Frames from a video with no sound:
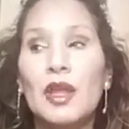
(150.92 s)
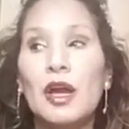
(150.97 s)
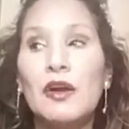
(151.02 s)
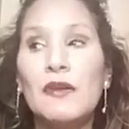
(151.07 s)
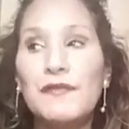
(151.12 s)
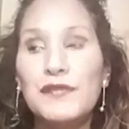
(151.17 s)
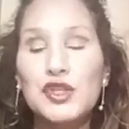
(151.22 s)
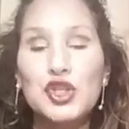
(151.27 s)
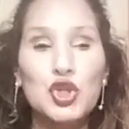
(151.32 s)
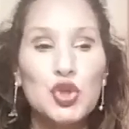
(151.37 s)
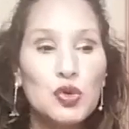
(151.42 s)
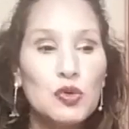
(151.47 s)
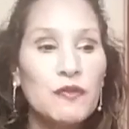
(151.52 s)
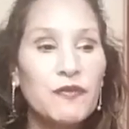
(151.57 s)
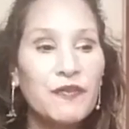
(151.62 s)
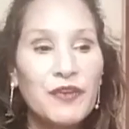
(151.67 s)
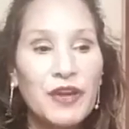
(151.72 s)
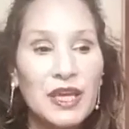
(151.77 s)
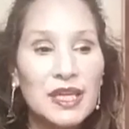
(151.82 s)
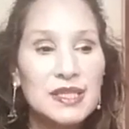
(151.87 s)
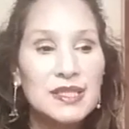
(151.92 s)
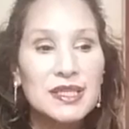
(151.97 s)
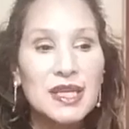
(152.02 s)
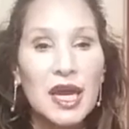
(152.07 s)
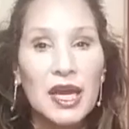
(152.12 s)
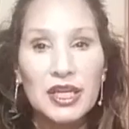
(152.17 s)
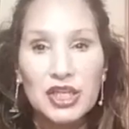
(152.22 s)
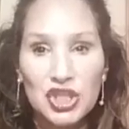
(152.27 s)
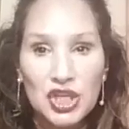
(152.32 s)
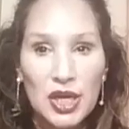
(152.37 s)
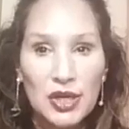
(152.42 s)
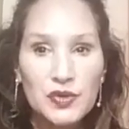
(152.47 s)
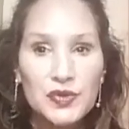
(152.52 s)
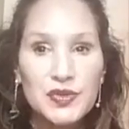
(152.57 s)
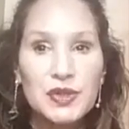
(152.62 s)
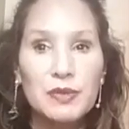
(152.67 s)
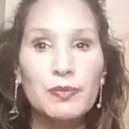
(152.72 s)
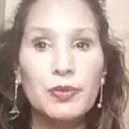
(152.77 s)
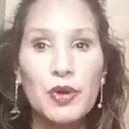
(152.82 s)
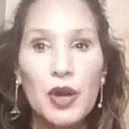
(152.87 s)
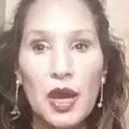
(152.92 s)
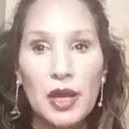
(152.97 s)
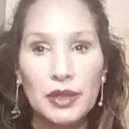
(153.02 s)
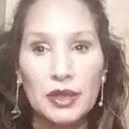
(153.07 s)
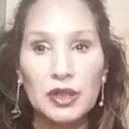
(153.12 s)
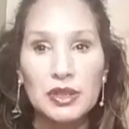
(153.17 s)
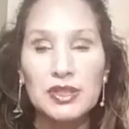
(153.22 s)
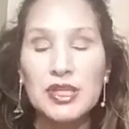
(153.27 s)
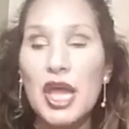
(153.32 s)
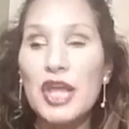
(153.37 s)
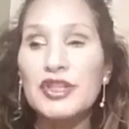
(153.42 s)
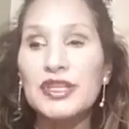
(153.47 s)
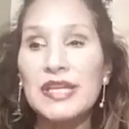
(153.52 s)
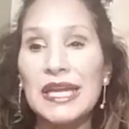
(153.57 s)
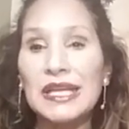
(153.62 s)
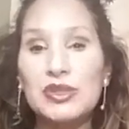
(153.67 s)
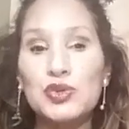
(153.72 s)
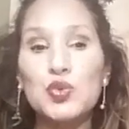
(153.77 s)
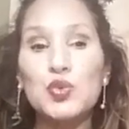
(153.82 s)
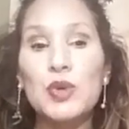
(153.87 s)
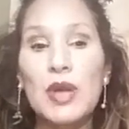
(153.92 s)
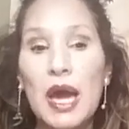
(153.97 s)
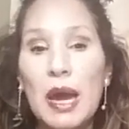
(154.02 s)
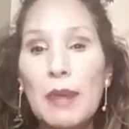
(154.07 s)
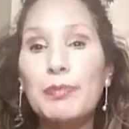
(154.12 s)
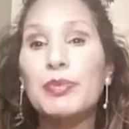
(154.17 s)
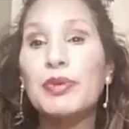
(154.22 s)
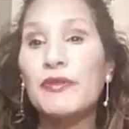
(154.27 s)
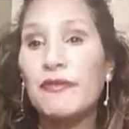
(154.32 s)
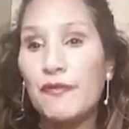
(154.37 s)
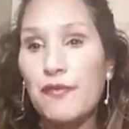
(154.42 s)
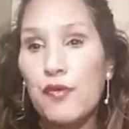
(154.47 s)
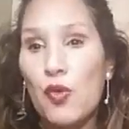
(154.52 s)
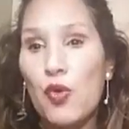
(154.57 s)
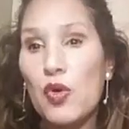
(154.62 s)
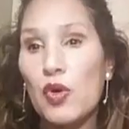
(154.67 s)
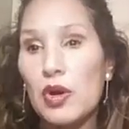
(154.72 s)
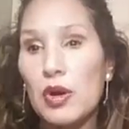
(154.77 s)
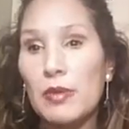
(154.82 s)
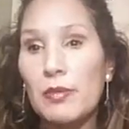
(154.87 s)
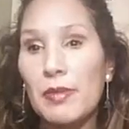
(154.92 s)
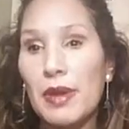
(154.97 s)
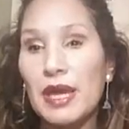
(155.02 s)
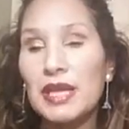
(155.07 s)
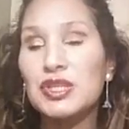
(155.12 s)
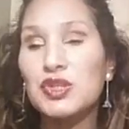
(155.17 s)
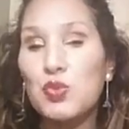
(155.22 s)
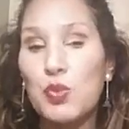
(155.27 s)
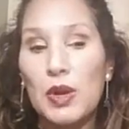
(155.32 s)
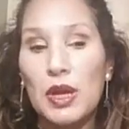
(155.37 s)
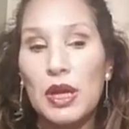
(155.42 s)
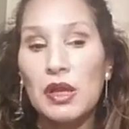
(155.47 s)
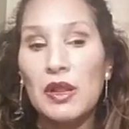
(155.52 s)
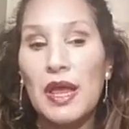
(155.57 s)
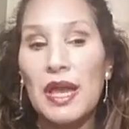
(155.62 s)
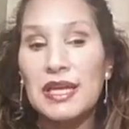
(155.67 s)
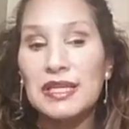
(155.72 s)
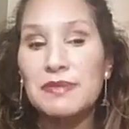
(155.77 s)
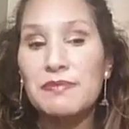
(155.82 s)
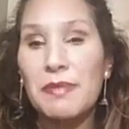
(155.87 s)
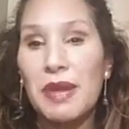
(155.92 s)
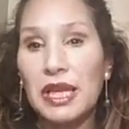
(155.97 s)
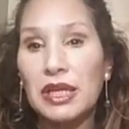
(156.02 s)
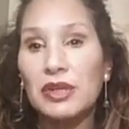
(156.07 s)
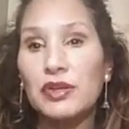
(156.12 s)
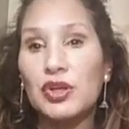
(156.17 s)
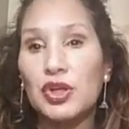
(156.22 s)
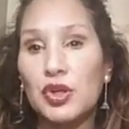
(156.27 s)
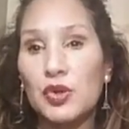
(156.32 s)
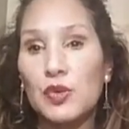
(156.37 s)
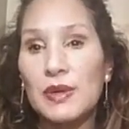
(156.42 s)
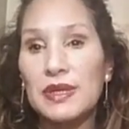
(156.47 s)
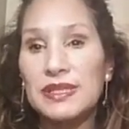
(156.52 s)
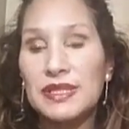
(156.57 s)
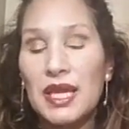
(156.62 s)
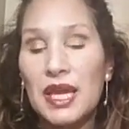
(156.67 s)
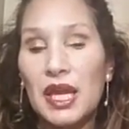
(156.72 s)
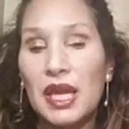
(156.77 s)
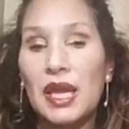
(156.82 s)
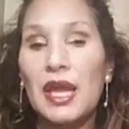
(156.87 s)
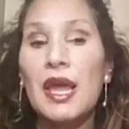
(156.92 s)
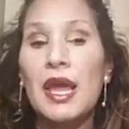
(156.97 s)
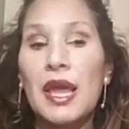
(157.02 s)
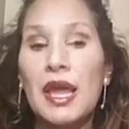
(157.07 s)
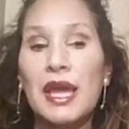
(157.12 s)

of Too Faced eyeshadows and products that do not perform as well as made in the USA.